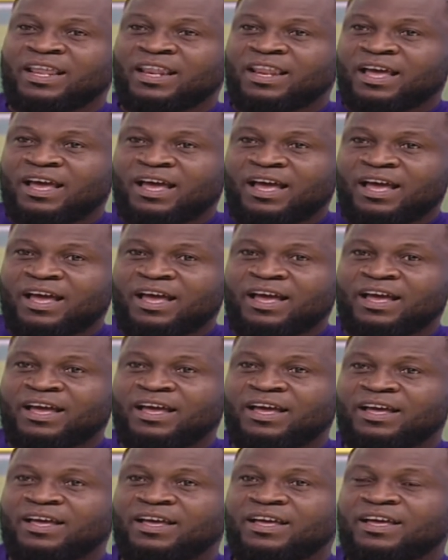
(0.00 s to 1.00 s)
Ella,
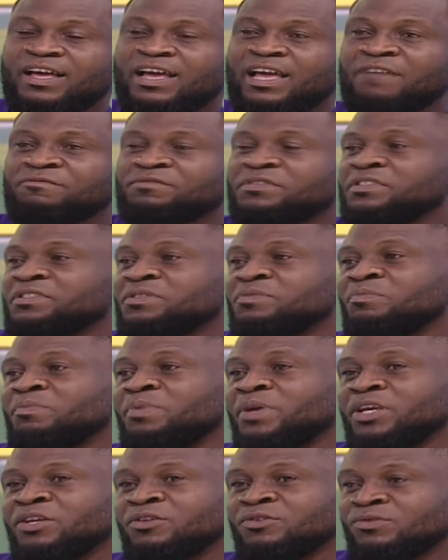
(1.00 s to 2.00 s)
mm. I have mm. Sisi
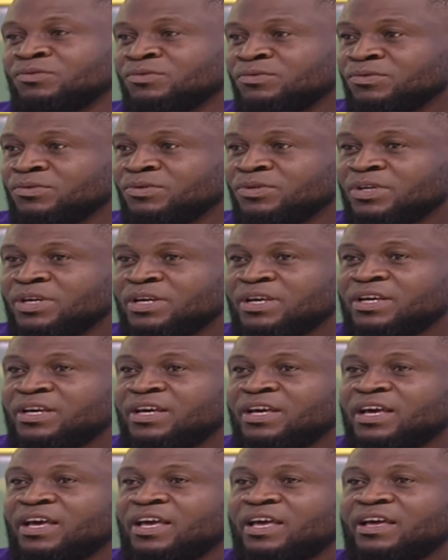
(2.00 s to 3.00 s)
Bedu.
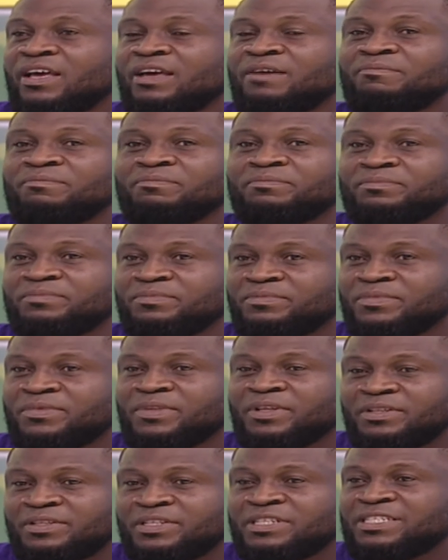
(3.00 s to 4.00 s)
Mm. Um,
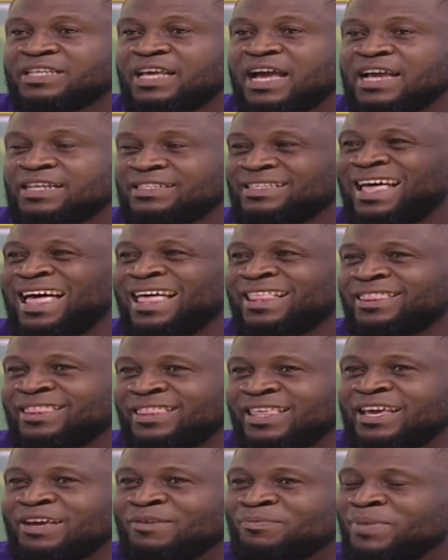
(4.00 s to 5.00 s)
these guys are
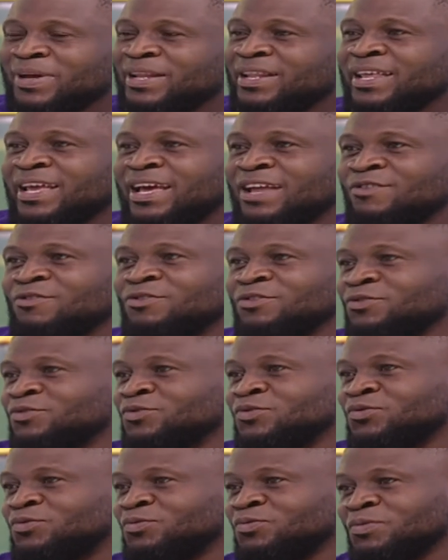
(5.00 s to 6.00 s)
there, but they are not
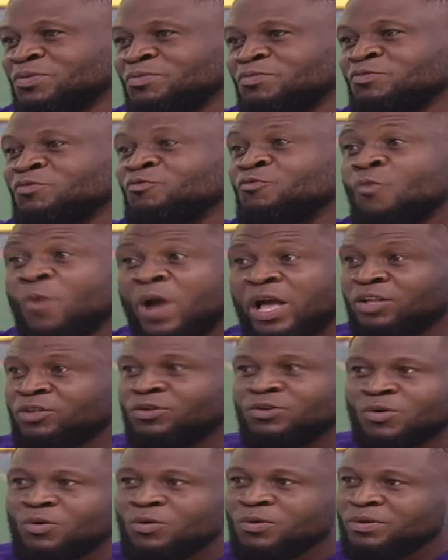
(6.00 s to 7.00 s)
well
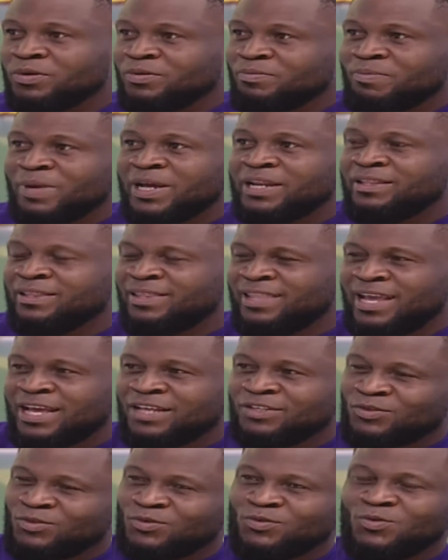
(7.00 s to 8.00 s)
known, okay. but they are
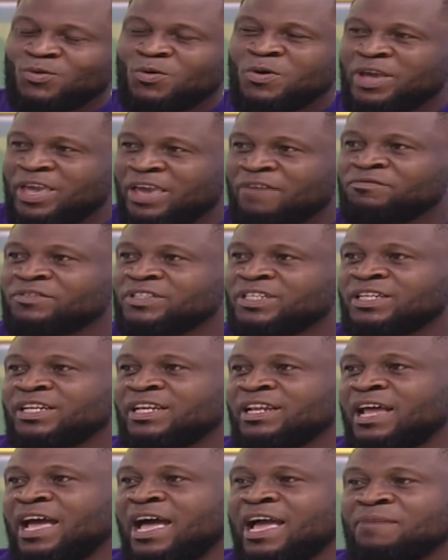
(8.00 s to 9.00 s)
okay. so gifted,
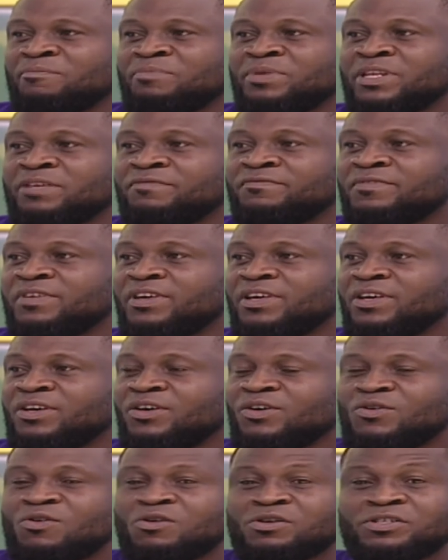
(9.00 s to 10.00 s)
and mm. I believe
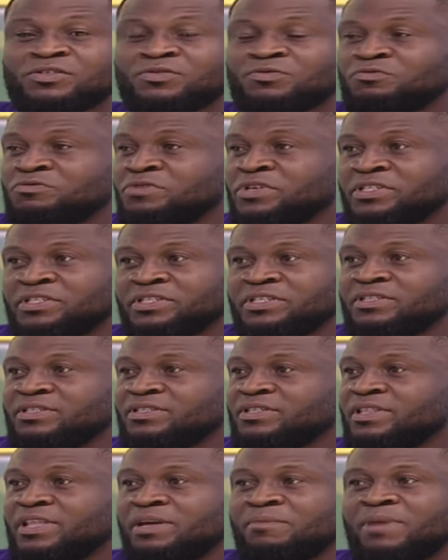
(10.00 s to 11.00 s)
God is
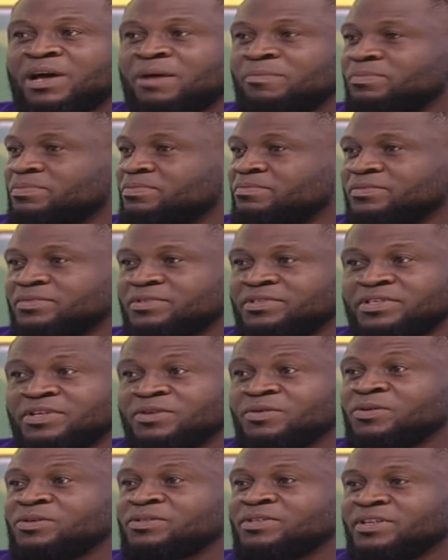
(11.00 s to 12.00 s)
raising them up. Amen
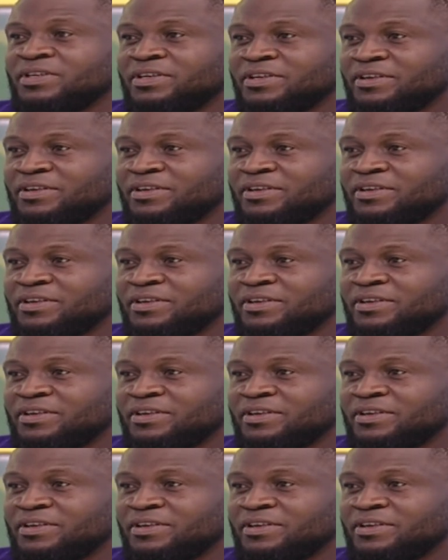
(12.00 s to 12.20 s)
seriously. to that.